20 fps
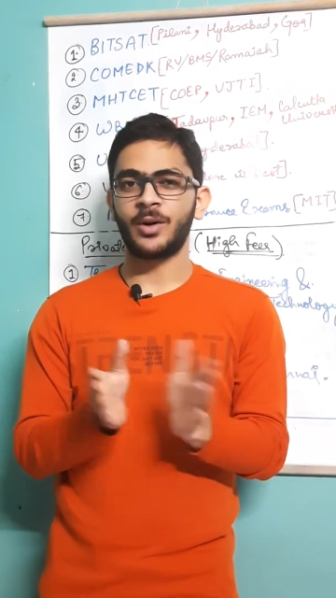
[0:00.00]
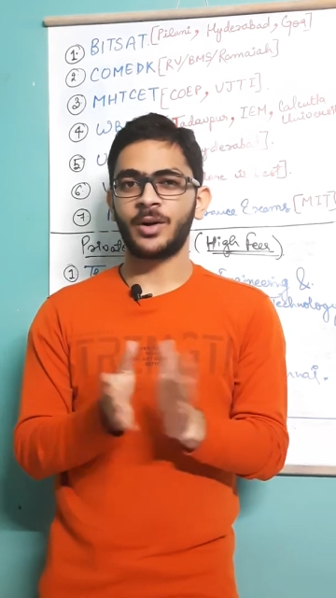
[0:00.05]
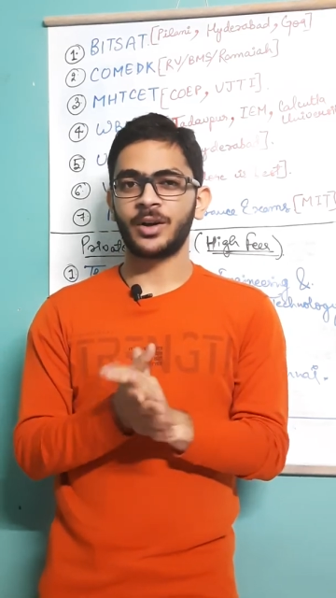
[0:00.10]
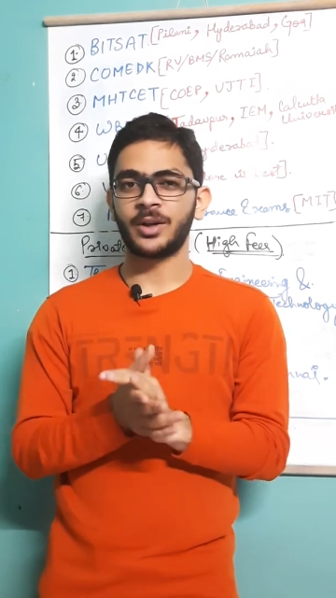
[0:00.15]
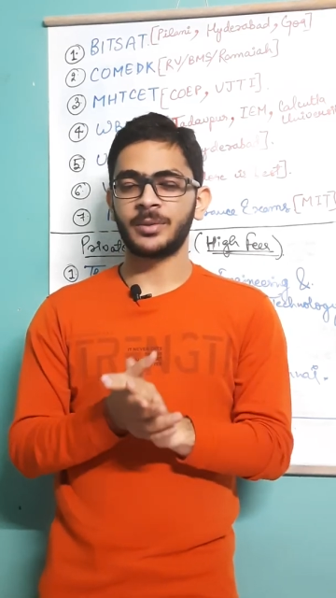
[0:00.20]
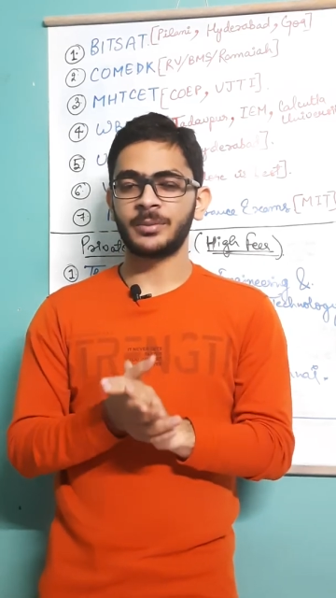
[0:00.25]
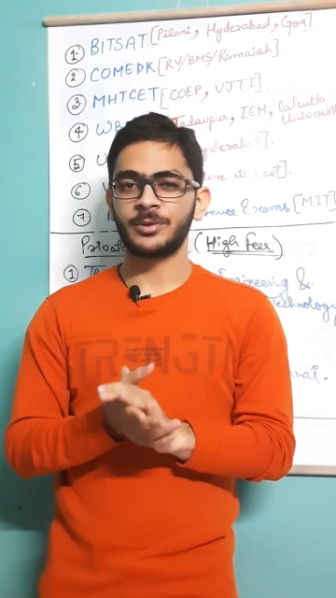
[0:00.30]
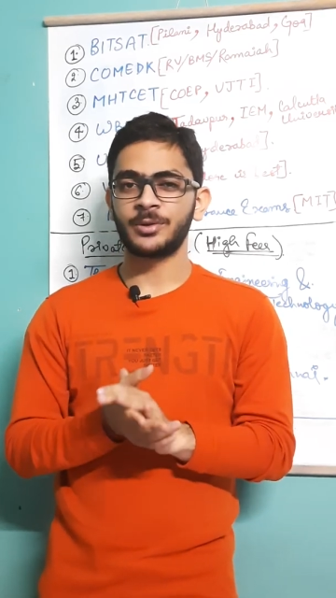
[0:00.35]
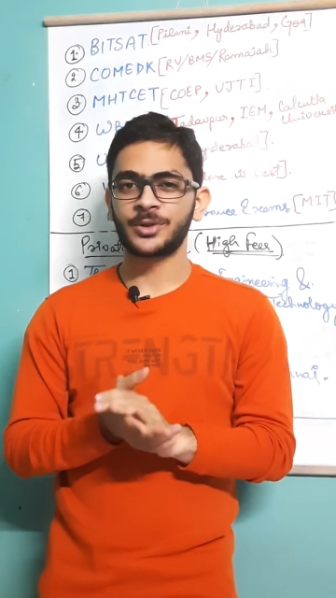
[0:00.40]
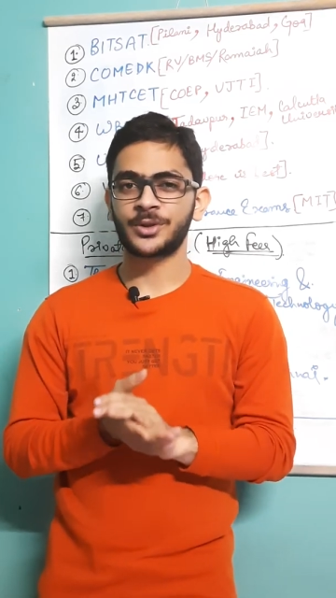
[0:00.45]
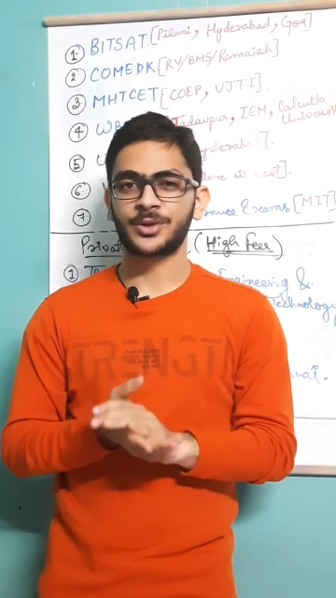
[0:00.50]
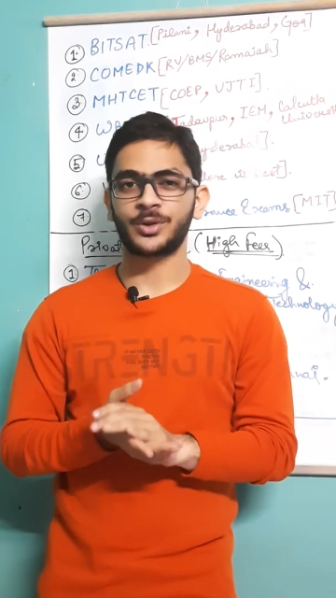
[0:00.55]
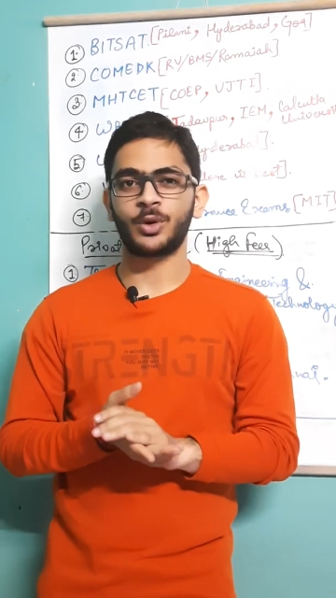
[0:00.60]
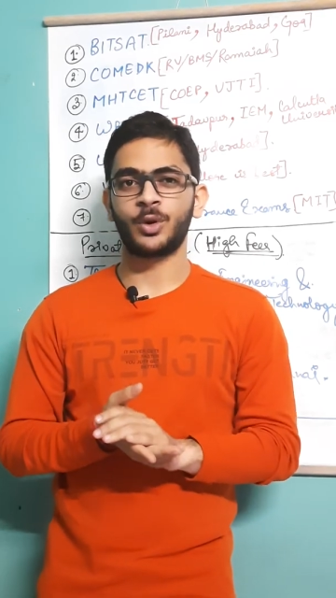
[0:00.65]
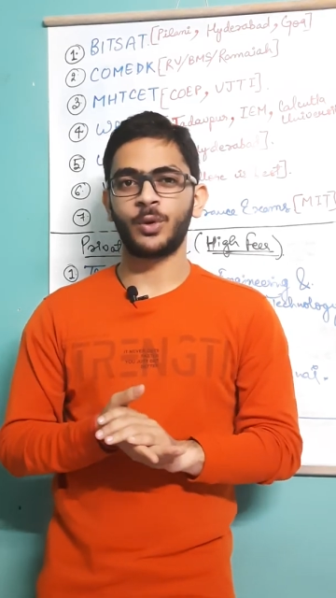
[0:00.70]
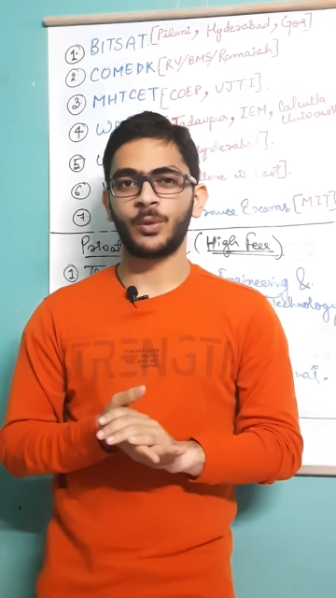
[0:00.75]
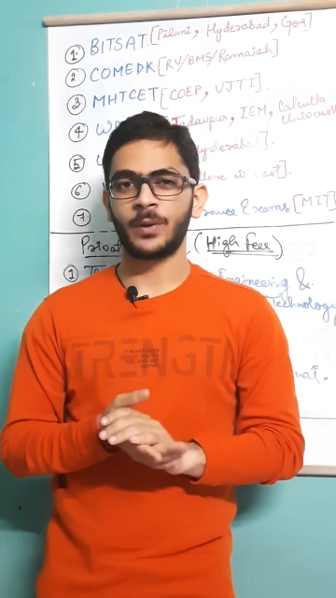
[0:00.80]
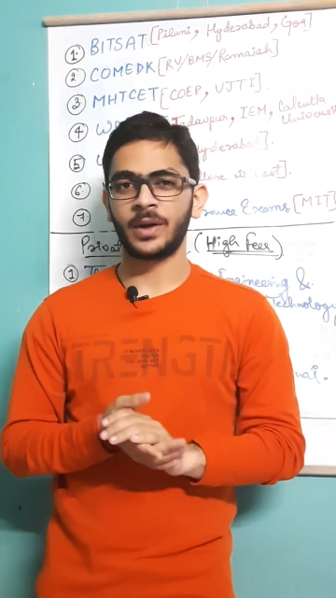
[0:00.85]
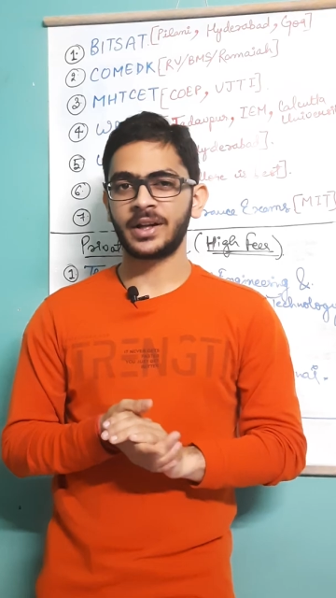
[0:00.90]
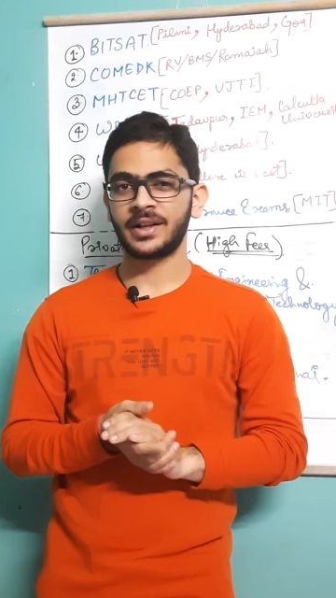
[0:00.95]
almost
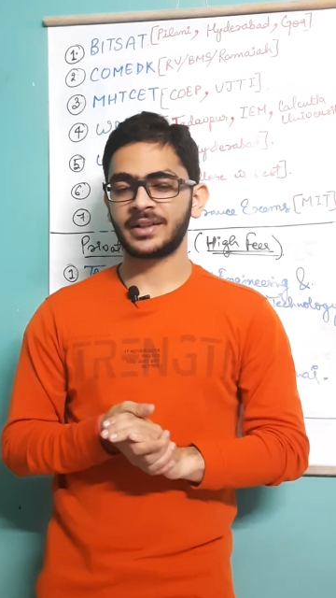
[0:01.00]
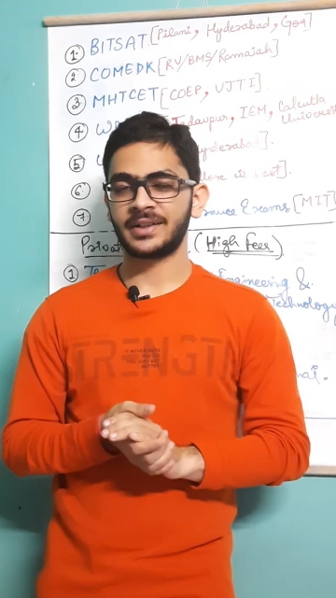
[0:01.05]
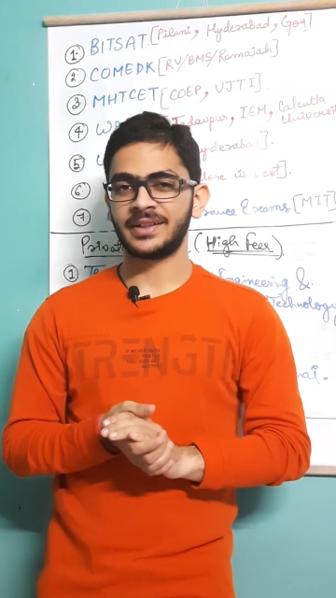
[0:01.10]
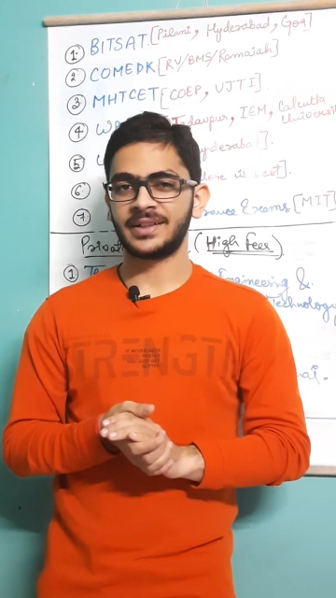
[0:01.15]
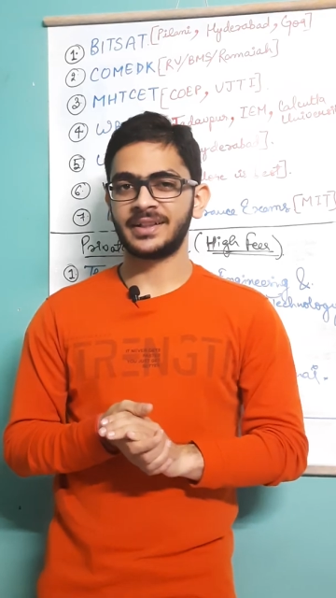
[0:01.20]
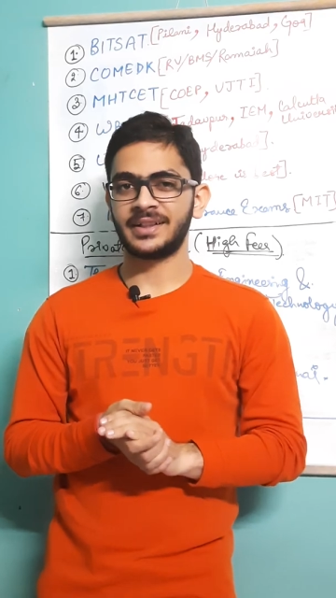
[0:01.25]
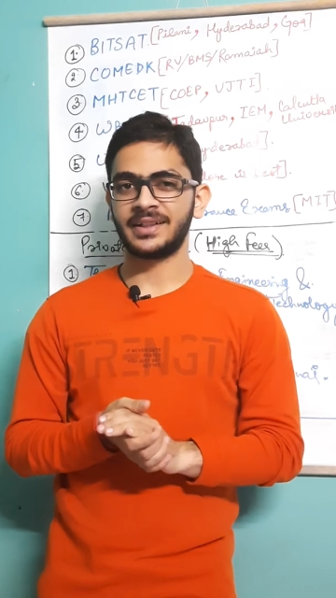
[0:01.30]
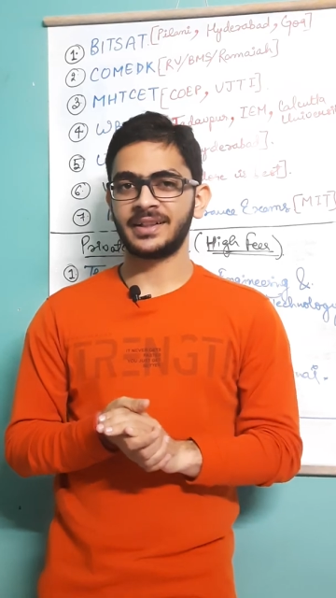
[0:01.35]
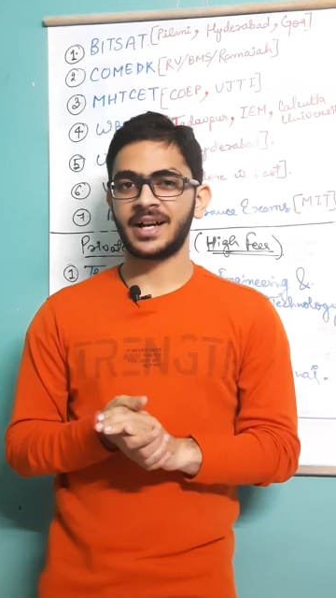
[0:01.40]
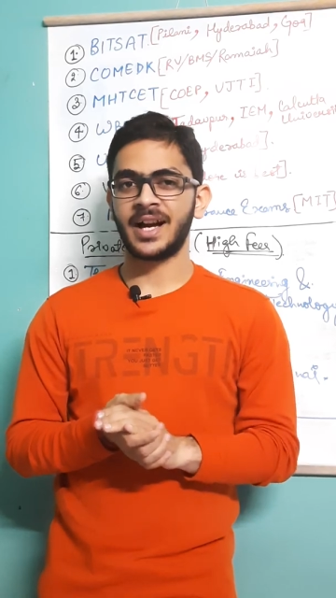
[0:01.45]
over.